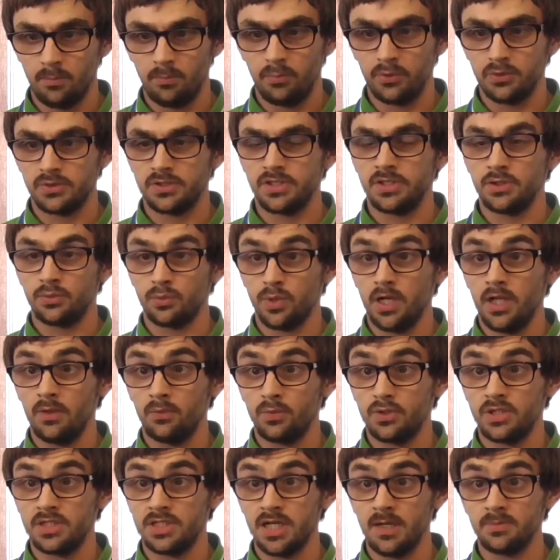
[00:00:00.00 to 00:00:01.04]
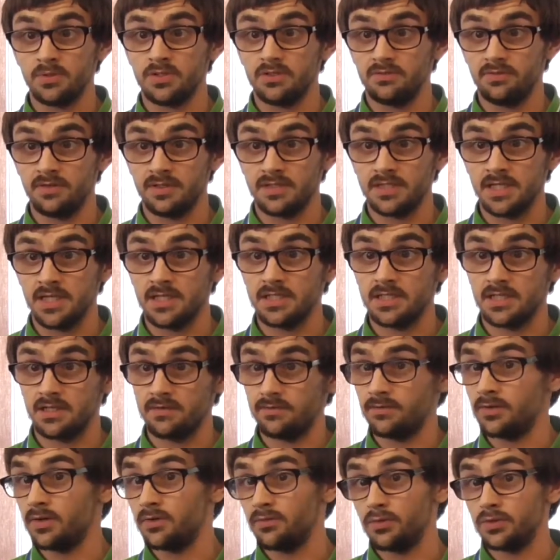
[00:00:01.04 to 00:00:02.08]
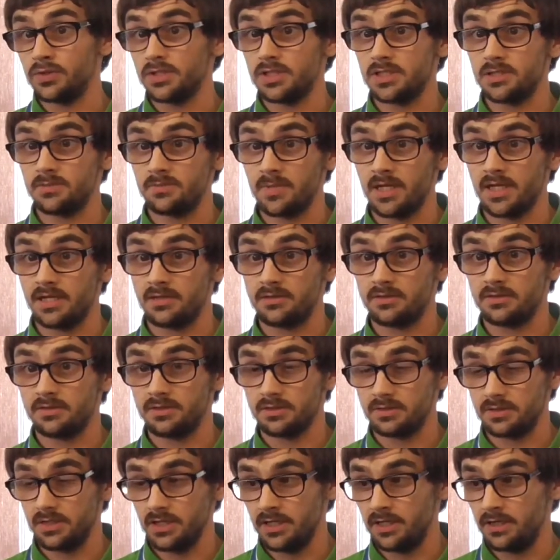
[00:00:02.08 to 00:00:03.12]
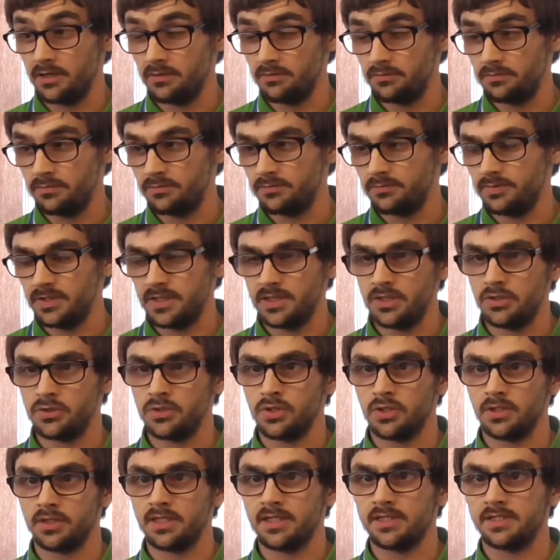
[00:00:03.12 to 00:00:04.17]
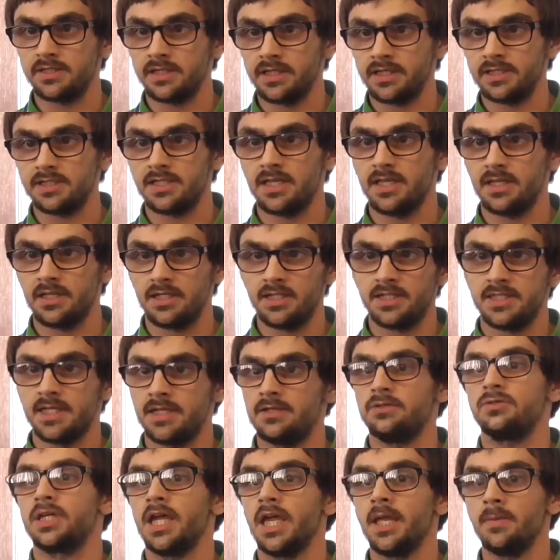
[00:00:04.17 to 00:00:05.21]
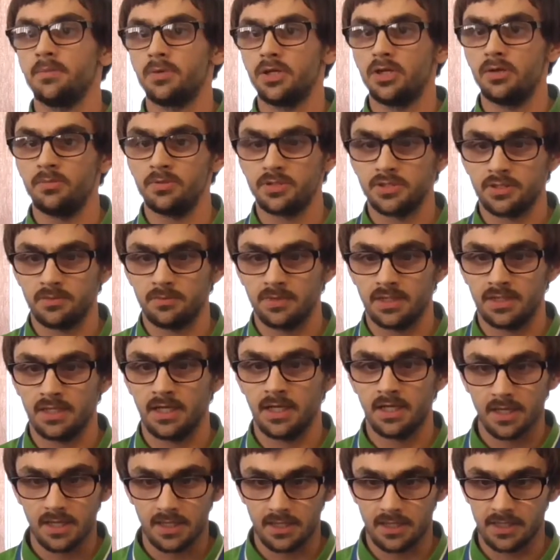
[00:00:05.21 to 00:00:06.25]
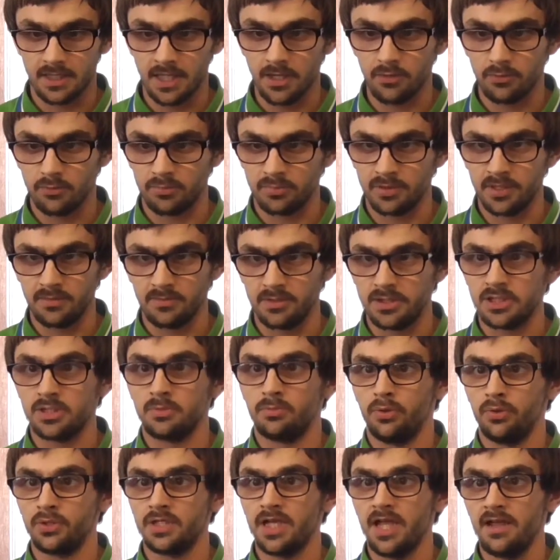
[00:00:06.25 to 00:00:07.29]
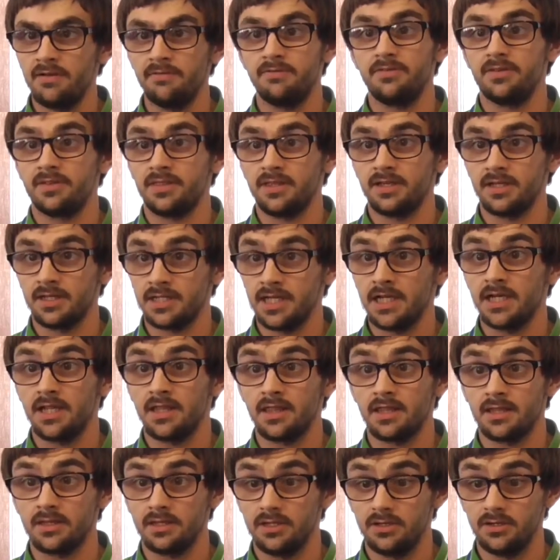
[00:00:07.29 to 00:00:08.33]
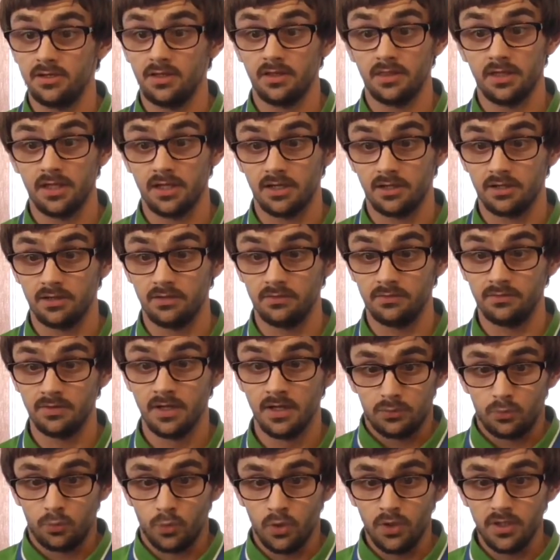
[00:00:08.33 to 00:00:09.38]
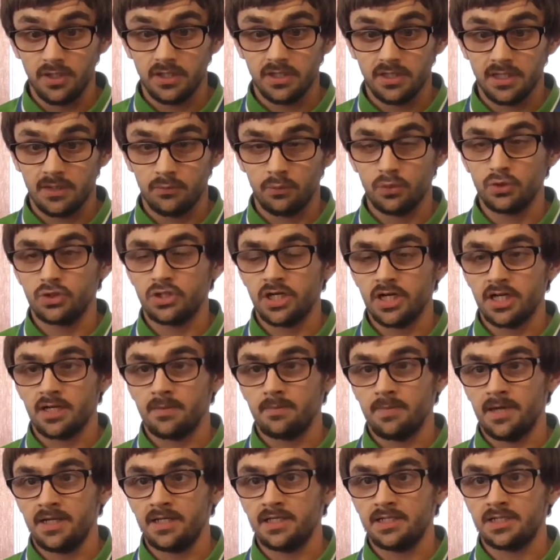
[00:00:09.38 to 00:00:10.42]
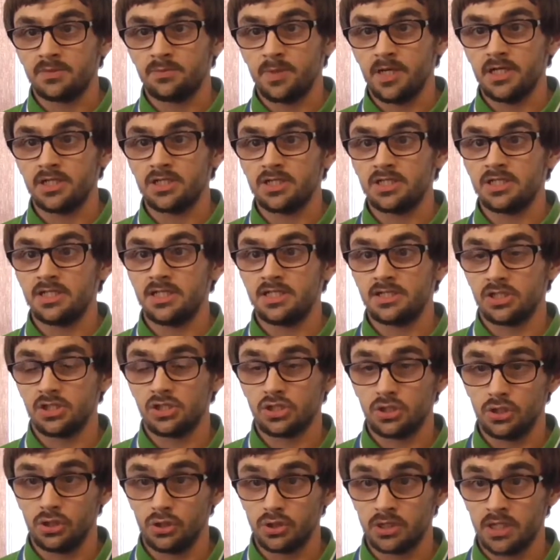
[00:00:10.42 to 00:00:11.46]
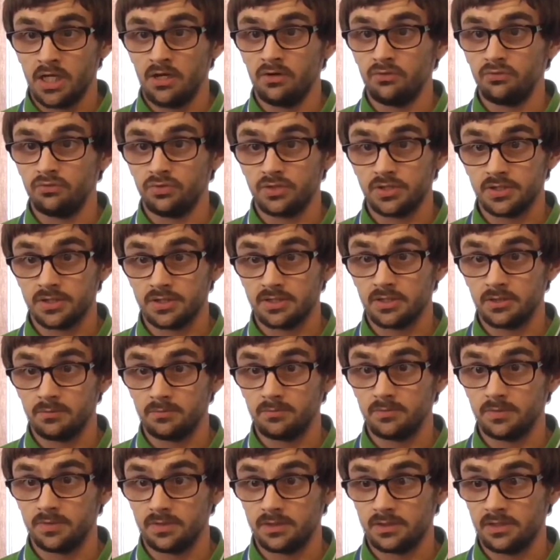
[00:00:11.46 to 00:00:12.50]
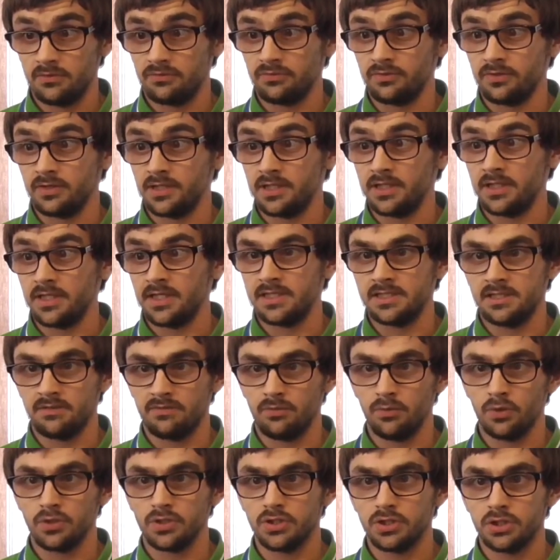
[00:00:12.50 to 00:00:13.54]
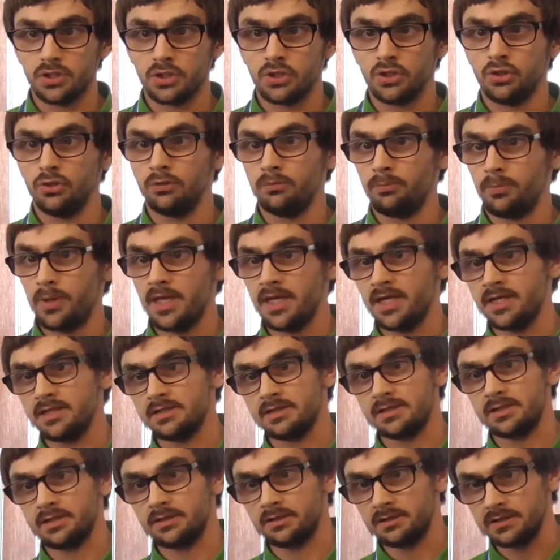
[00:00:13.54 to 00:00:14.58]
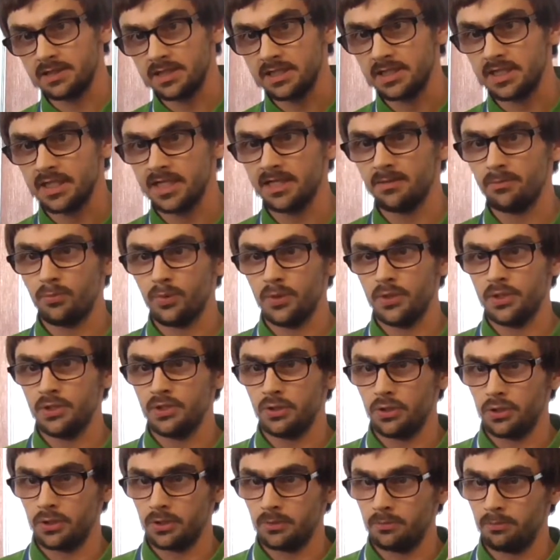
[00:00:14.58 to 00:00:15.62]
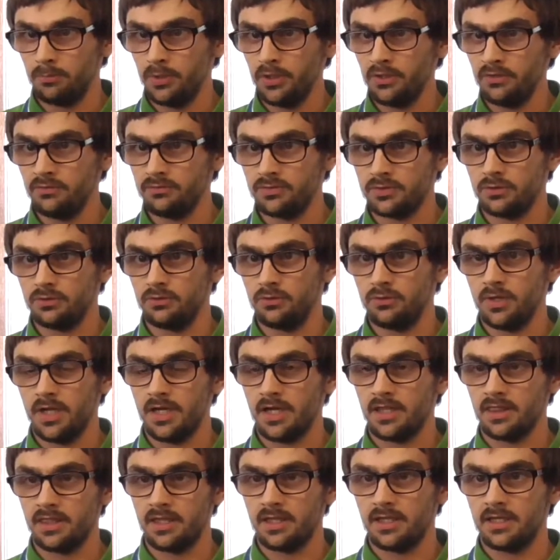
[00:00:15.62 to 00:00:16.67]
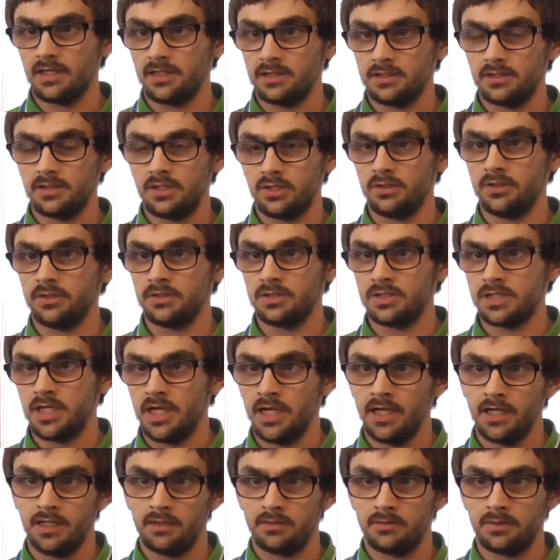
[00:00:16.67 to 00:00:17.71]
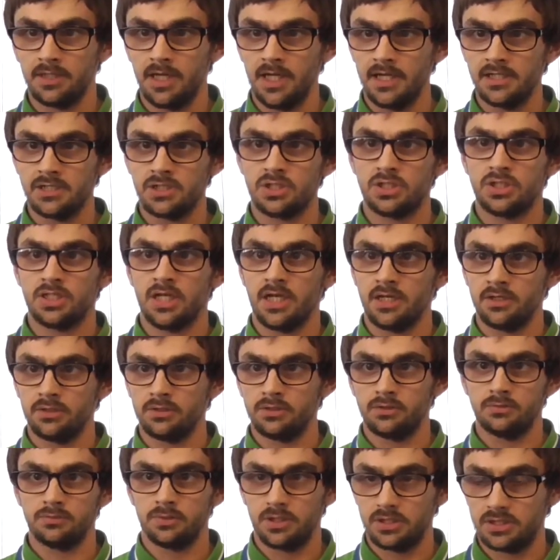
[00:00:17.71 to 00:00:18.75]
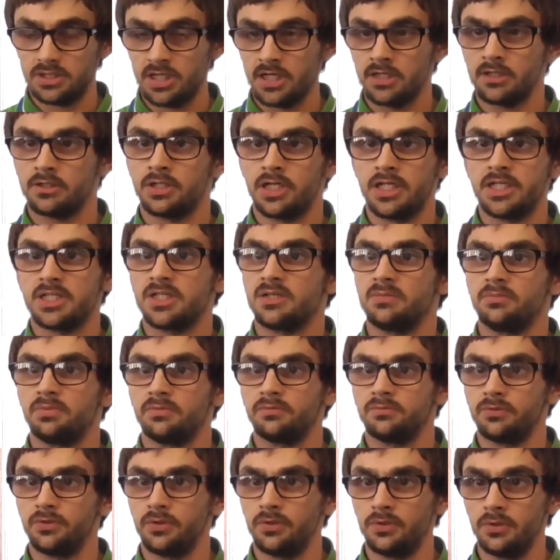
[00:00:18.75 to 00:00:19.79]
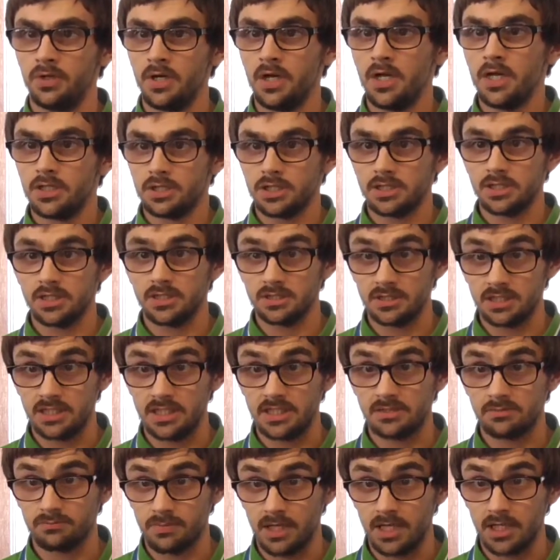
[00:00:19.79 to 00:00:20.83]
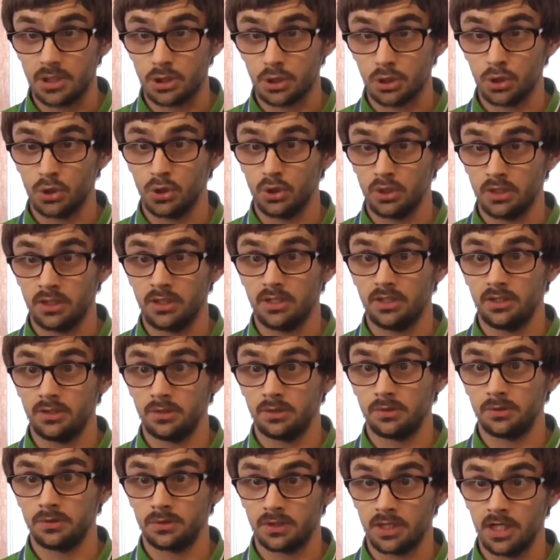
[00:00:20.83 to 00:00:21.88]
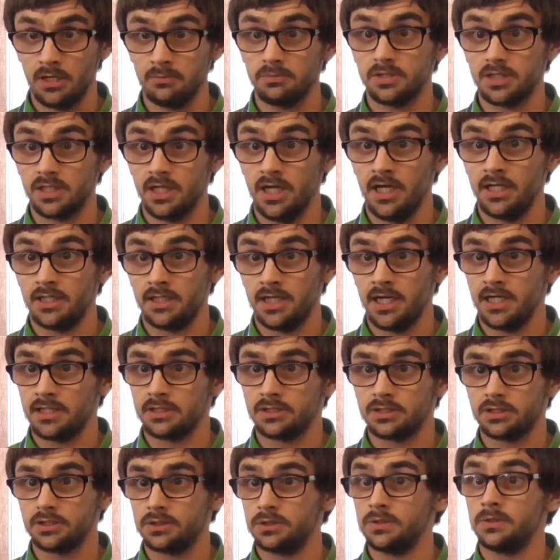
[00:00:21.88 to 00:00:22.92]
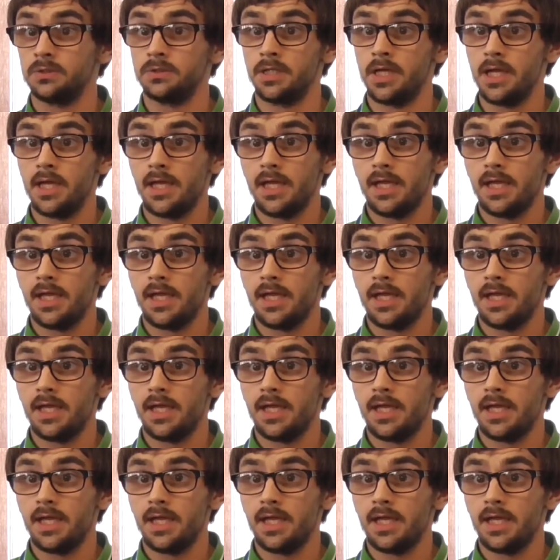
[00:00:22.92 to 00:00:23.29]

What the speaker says: inputs as well, which is absolutely fantastic if you ever wanted to make videos on things like, say, the Nintendo GameCube or something, and that would pretty much support everything and anything that you can think of. One thing I would recommend especially is just to look out for some different things. If you want to record PS3 gameplay or above, so anything in current gen, last gen, or the generation before, just at least make sure that your capture card can record